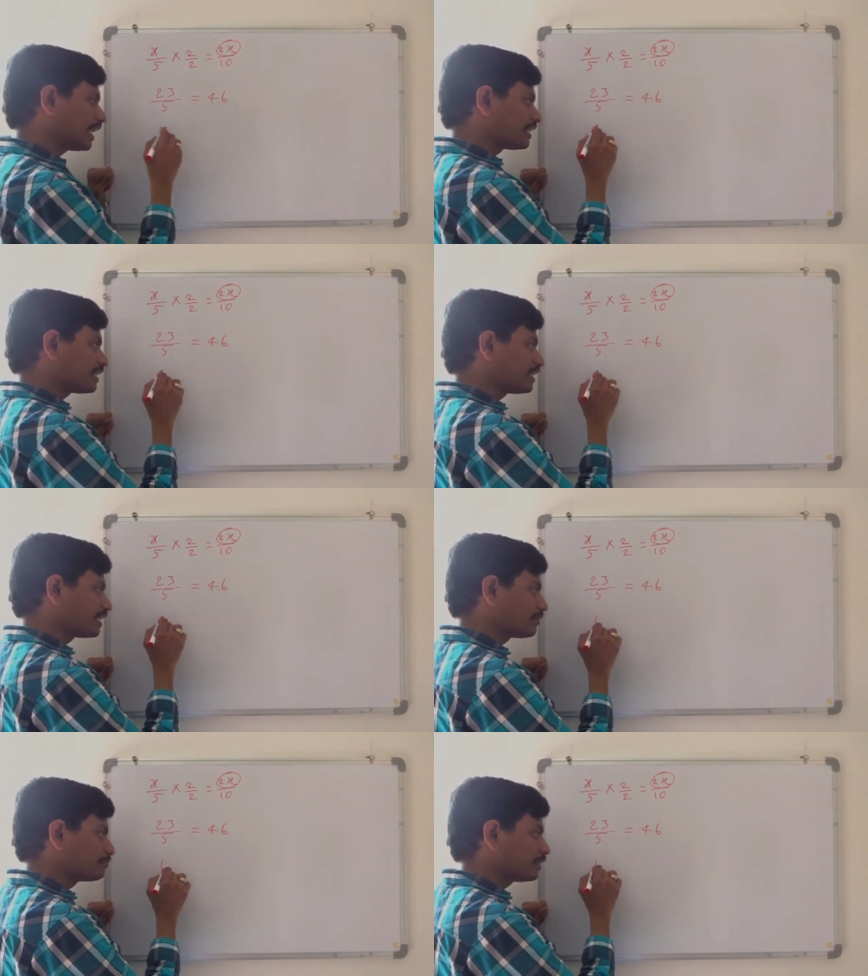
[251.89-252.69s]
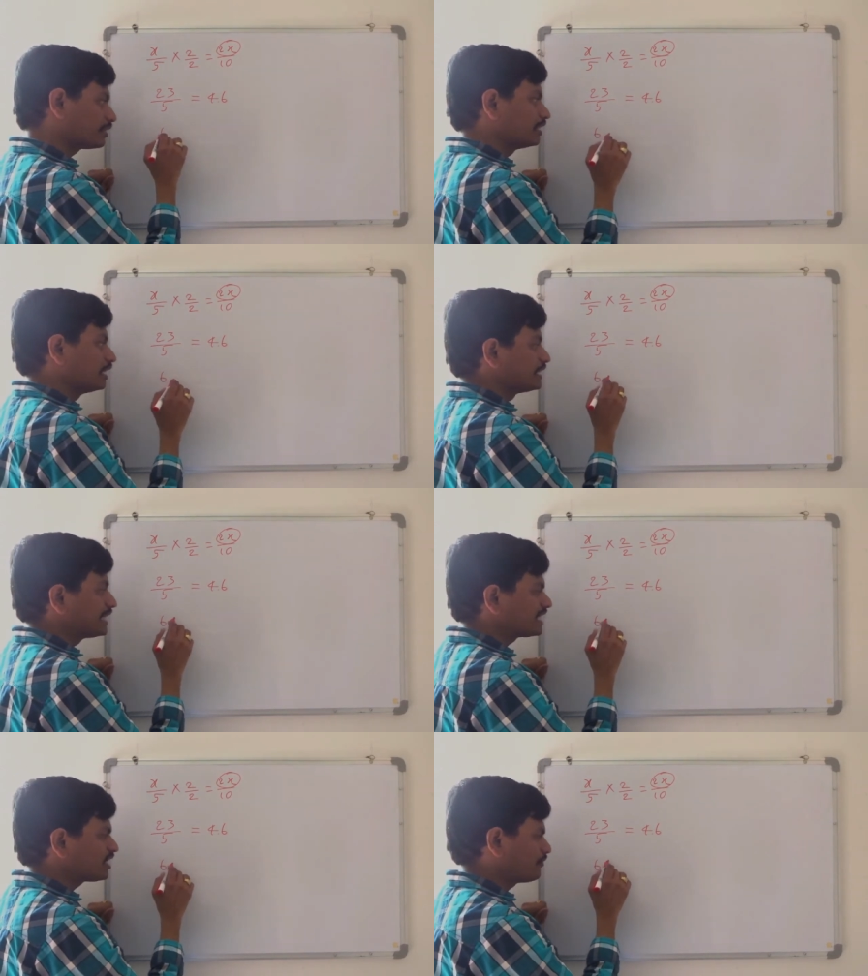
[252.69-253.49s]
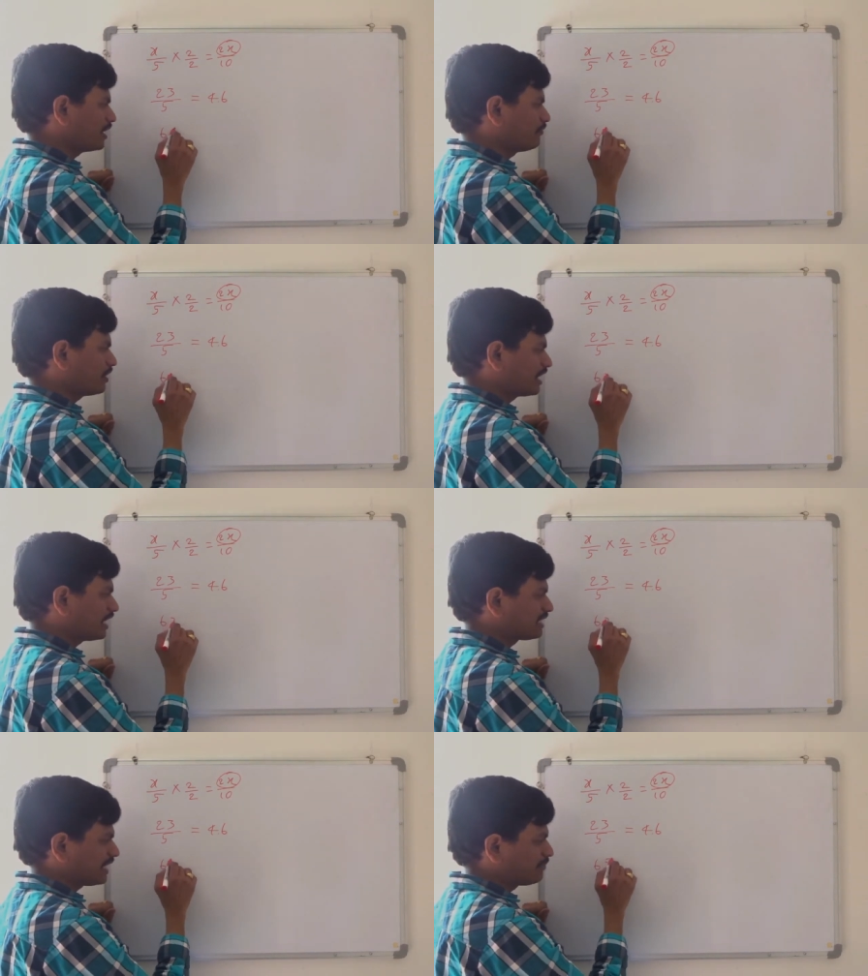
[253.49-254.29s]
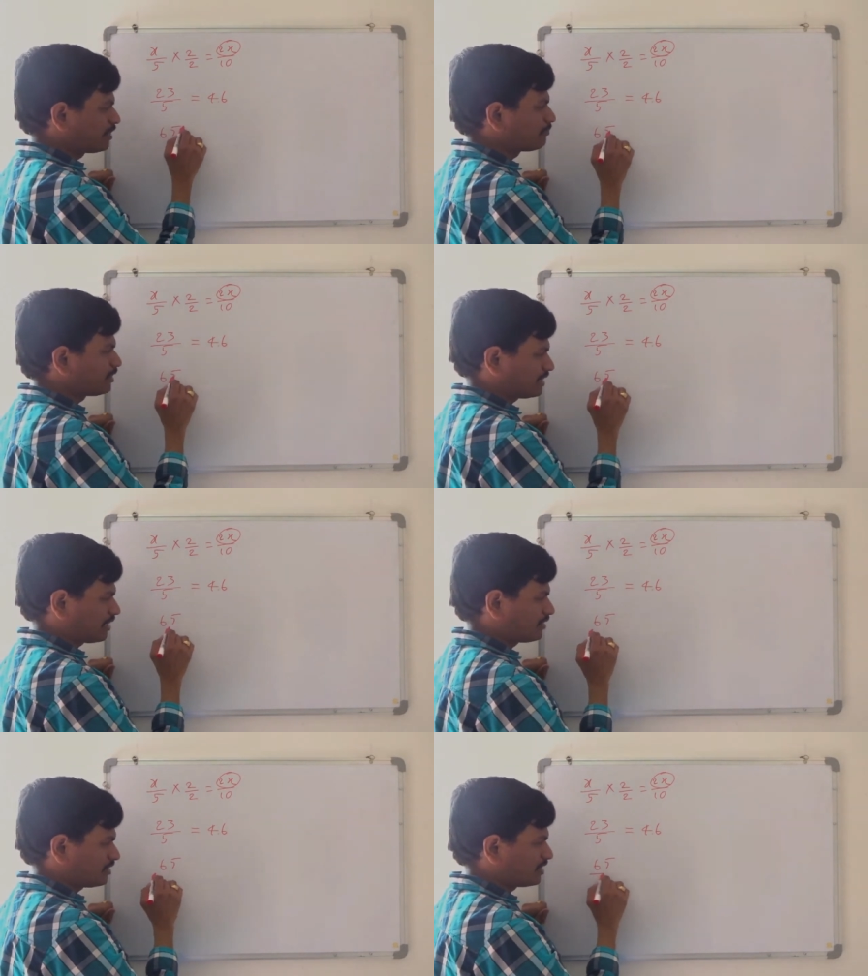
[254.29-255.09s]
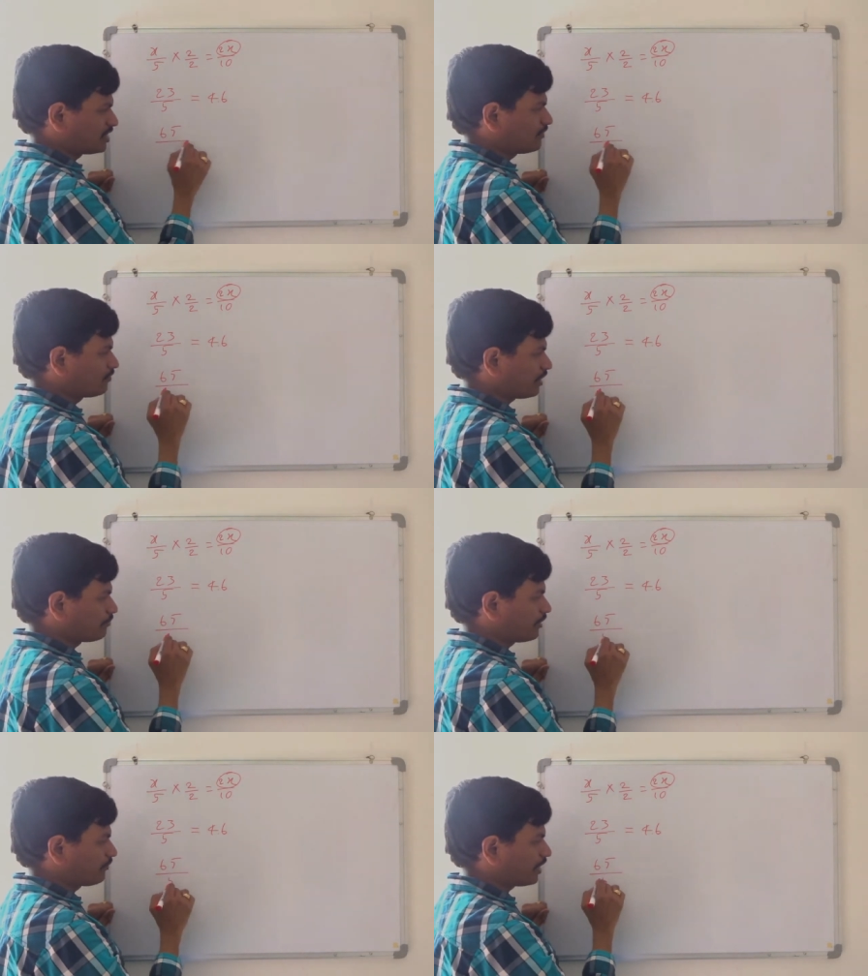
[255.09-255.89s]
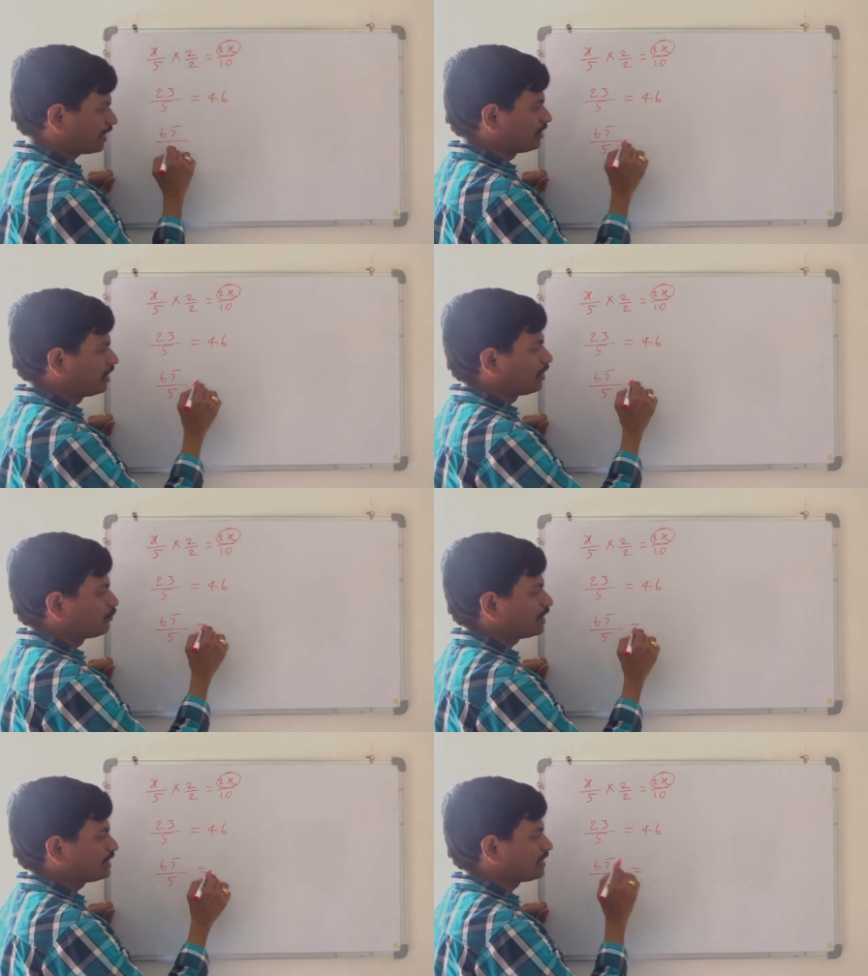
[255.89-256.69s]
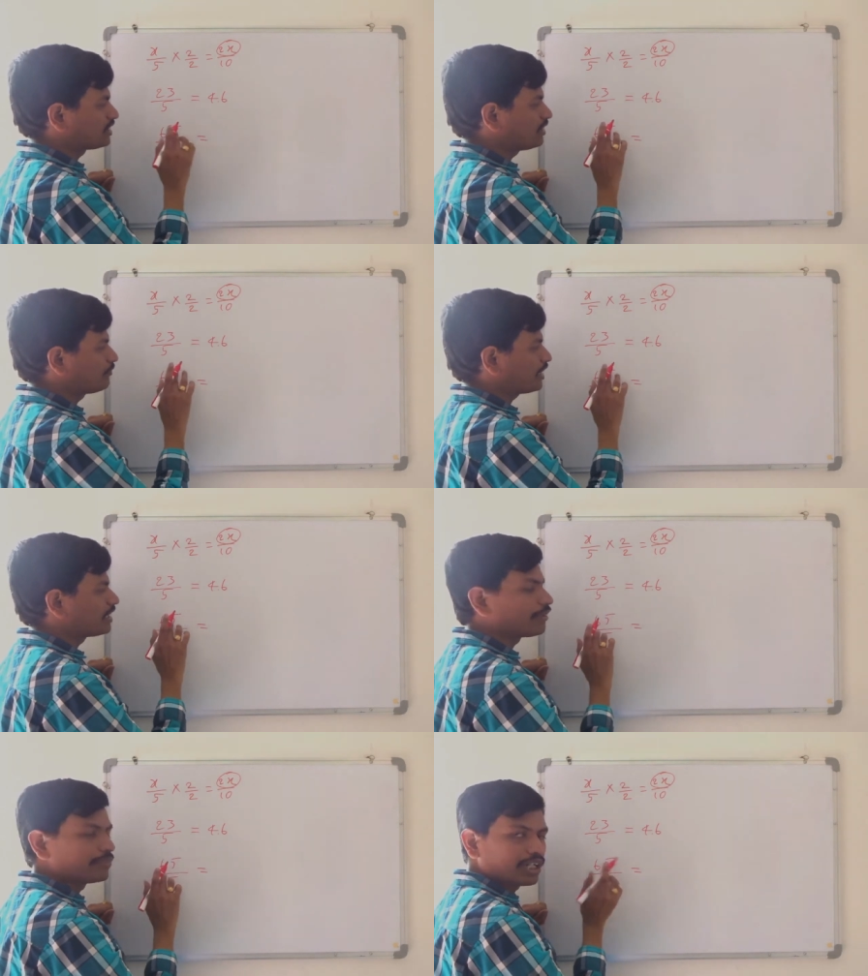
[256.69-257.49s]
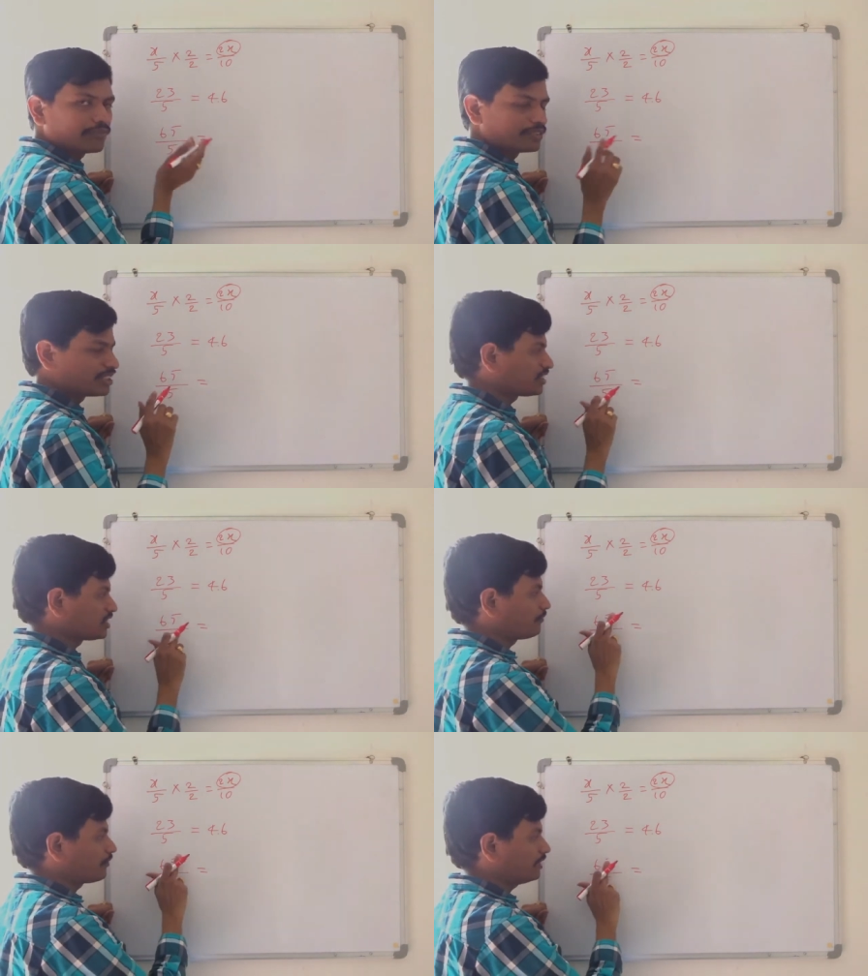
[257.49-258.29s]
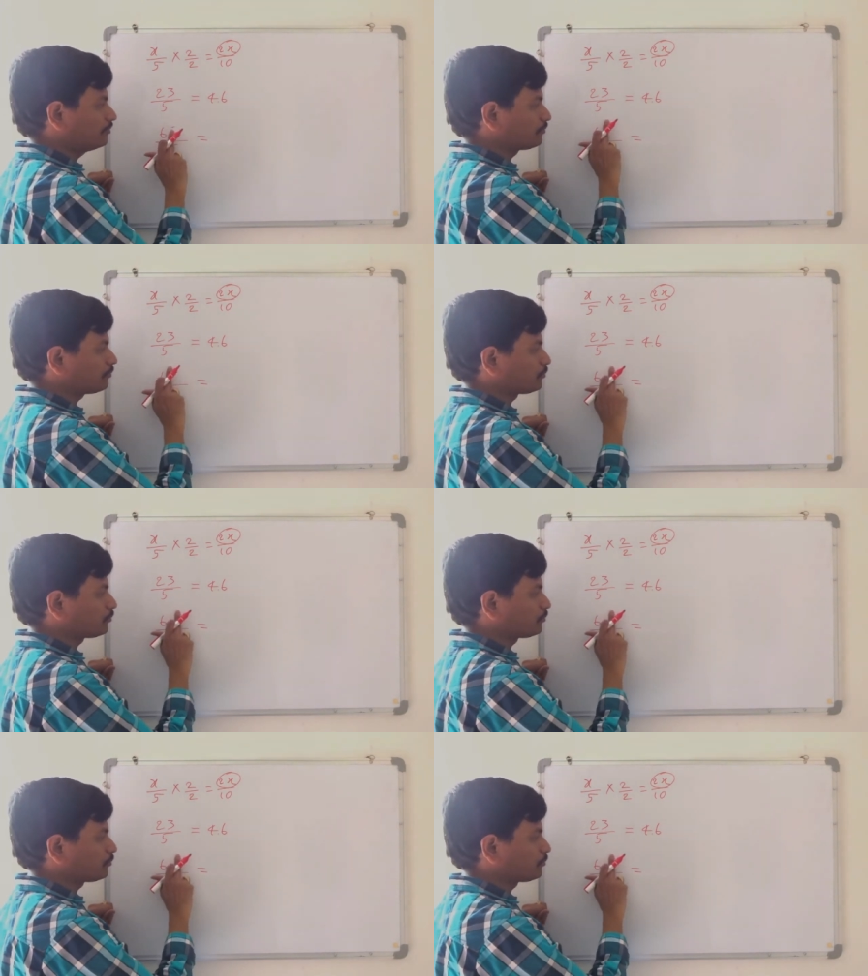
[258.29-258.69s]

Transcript: Another number 65. If I take same number 65 by 5. What is 65? Double of 65?